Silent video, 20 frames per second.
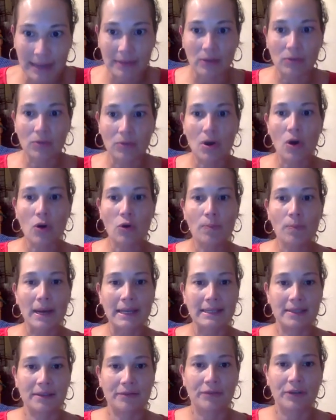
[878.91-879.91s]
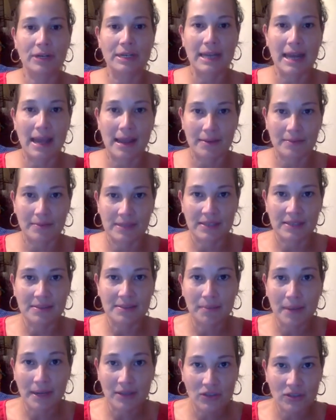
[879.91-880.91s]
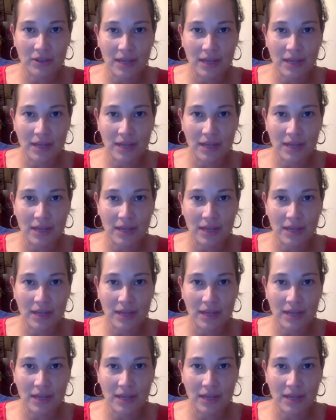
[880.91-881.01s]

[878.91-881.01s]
They'll go by different names. It's much